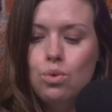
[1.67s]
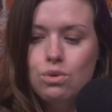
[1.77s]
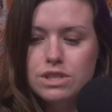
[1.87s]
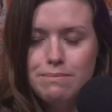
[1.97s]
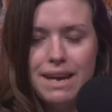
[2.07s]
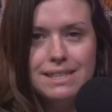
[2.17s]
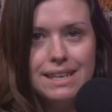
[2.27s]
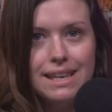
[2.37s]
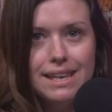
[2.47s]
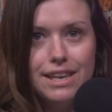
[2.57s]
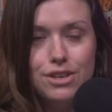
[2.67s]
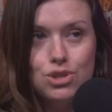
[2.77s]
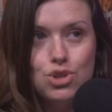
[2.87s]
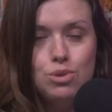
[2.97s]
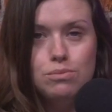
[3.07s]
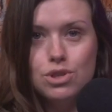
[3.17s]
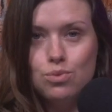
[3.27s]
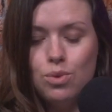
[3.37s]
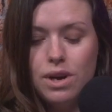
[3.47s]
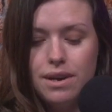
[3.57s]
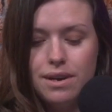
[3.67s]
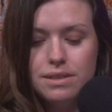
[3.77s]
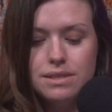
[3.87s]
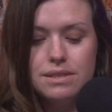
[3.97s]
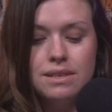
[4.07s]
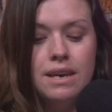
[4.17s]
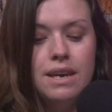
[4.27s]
automatically assumes the worst,